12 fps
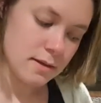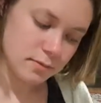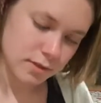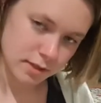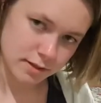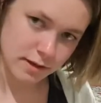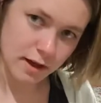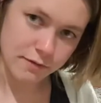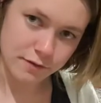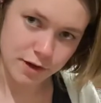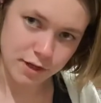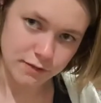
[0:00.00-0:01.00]
which is our
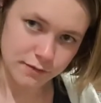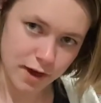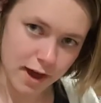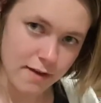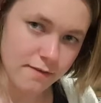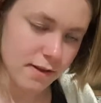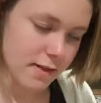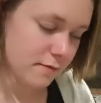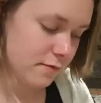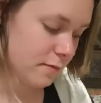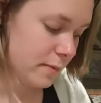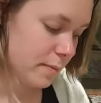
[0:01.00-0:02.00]
first 5, and then
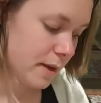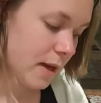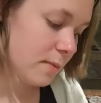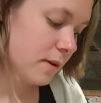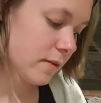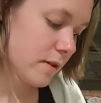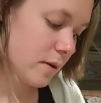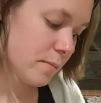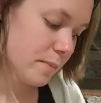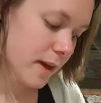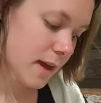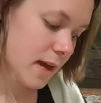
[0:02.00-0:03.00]
from the B we've got
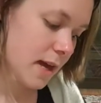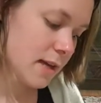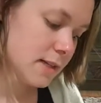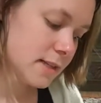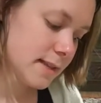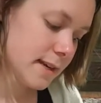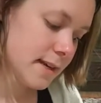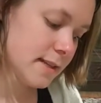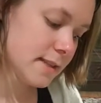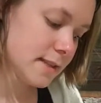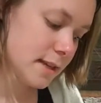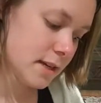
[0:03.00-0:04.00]
B, C,
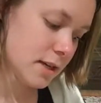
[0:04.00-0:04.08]
C